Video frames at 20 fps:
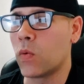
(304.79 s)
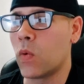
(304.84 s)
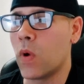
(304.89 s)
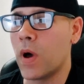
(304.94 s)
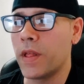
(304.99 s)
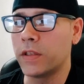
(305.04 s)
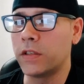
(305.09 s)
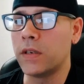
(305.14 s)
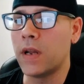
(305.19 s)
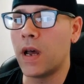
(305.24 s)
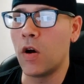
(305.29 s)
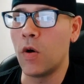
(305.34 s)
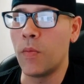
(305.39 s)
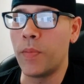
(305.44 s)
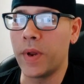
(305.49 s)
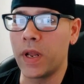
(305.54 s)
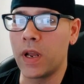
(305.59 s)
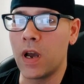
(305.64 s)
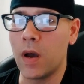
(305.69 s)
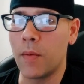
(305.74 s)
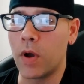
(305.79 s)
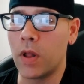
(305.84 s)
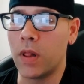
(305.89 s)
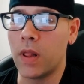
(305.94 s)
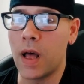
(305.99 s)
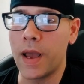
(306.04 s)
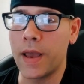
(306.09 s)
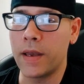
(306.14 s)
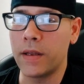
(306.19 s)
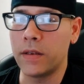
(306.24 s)
the wallet's not opening up
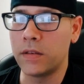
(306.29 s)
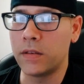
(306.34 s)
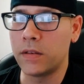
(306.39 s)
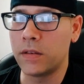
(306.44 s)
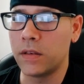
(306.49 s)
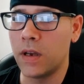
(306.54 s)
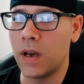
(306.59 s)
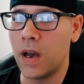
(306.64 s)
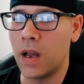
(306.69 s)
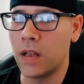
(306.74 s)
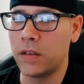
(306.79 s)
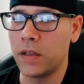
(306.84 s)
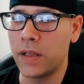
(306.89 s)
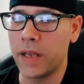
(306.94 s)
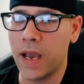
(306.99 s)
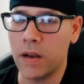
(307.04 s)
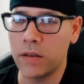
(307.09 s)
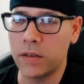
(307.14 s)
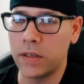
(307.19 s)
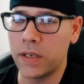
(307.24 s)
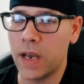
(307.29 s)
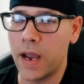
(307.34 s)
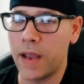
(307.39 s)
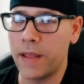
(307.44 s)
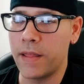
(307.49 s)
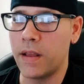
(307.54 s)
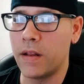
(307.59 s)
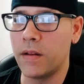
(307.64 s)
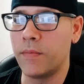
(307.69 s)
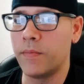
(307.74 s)
clients to the
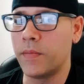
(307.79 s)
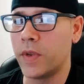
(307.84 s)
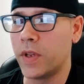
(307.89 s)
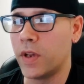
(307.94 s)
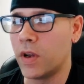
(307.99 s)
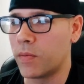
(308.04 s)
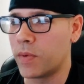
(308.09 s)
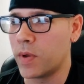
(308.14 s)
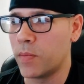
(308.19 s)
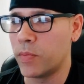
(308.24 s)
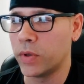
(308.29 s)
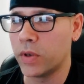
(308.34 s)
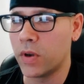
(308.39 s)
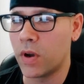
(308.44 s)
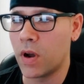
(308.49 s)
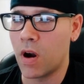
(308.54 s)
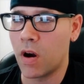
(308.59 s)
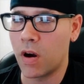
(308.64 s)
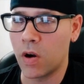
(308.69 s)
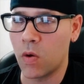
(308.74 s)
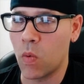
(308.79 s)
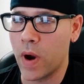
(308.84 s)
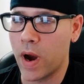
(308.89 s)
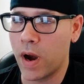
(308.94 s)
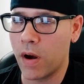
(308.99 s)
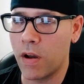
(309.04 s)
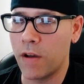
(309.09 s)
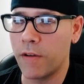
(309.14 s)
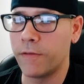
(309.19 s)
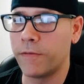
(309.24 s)
outside that people aren't
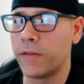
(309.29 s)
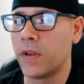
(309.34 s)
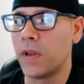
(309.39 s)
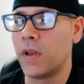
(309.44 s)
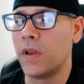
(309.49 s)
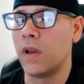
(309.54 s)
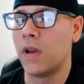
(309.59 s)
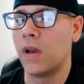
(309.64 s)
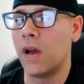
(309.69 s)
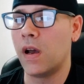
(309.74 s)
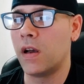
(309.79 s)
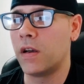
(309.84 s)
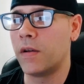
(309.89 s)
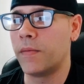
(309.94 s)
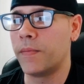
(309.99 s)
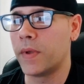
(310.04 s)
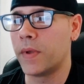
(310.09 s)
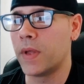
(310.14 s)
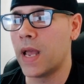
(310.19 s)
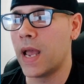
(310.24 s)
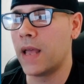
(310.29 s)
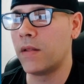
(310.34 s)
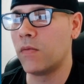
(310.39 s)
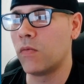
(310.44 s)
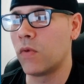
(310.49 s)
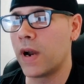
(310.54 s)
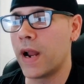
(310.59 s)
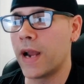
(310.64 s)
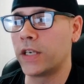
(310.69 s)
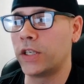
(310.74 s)
aware of. And
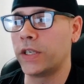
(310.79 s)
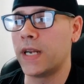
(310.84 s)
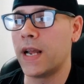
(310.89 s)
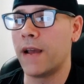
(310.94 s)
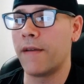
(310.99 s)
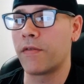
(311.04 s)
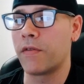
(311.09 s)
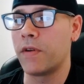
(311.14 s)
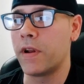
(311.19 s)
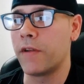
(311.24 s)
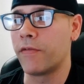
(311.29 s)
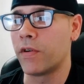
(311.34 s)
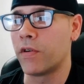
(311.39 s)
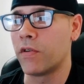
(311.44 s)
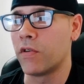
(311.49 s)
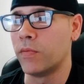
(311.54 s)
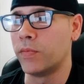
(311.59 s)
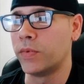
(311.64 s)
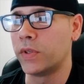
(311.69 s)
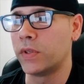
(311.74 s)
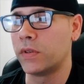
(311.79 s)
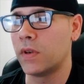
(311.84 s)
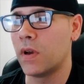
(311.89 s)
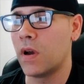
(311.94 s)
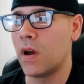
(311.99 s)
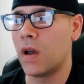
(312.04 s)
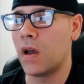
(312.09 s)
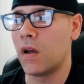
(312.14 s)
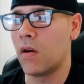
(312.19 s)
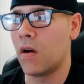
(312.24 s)
we're actually going to have 3 different groups,
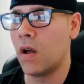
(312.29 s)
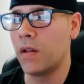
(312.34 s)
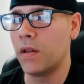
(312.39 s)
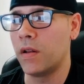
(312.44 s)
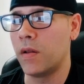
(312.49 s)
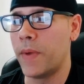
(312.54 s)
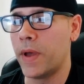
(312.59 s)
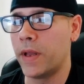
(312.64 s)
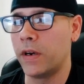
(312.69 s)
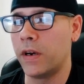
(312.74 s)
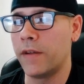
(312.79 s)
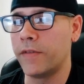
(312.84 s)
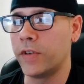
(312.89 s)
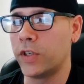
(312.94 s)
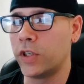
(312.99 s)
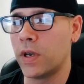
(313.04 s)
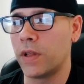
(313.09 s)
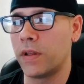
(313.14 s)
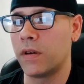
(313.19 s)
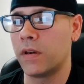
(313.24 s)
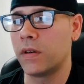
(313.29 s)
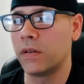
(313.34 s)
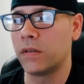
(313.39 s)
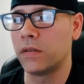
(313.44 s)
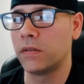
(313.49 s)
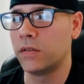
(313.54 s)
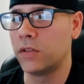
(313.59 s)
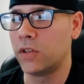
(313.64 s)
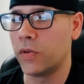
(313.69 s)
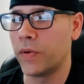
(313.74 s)
all independent of each other,
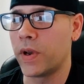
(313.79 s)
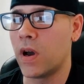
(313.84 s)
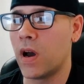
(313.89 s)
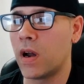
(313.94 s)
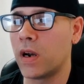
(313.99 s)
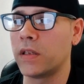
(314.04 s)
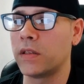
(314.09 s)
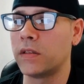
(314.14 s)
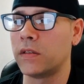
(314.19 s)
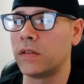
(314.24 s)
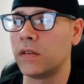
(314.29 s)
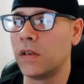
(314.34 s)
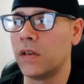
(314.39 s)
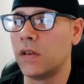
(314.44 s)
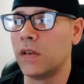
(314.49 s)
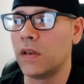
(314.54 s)
doing audits.